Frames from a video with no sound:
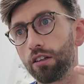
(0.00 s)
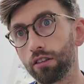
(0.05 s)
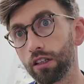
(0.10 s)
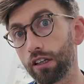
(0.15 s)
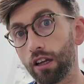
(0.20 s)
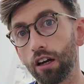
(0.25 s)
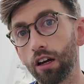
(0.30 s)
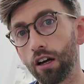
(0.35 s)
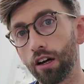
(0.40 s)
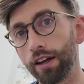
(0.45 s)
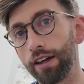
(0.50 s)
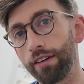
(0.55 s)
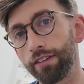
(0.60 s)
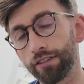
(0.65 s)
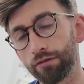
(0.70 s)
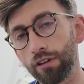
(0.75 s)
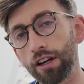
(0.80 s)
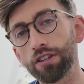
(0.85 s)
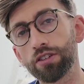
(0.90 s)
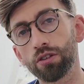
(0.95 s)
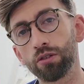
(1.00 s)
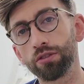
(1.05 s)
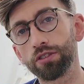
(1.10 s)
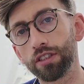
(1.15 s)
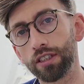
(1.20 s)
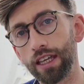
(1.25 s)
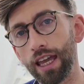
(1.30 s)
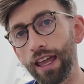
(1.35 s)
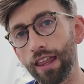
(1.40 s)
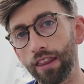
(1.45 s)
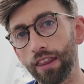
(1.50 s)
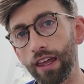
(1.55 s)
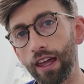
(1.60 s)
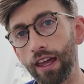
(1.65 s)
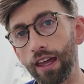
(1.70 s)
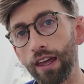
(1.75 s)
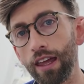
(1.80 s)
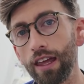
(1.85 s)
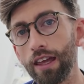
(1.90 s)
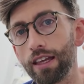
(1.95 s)
like a higher threshold to get
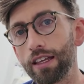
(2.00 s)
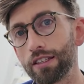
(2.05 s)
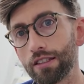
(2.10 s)
there,